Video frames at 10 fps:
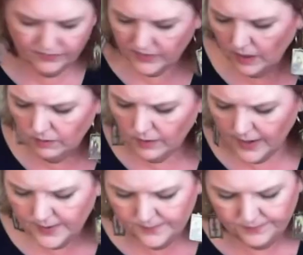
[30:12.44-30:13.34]

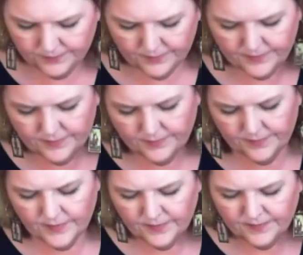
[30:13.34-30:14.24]
Okay.
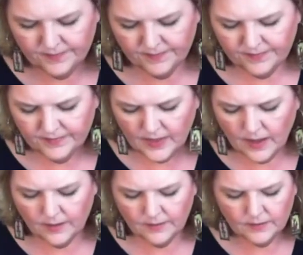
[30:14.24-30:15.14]

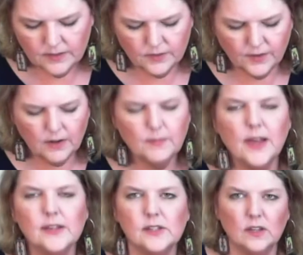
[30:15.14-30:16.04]
That divine
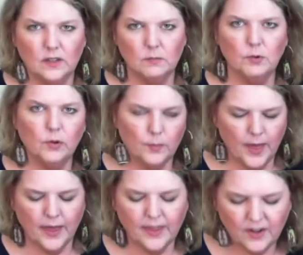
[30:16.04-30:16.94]
masculine
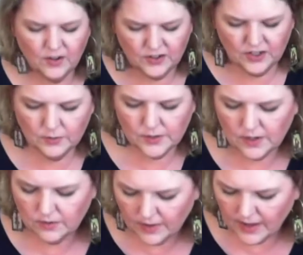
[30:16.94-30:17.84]
pullback energy was
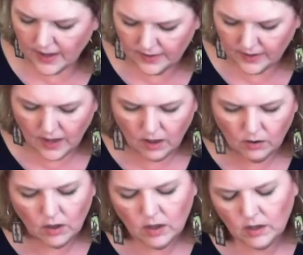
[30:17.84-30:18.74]
under that. Like how
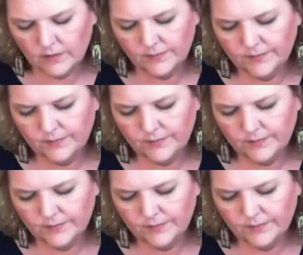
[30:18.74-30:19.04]
long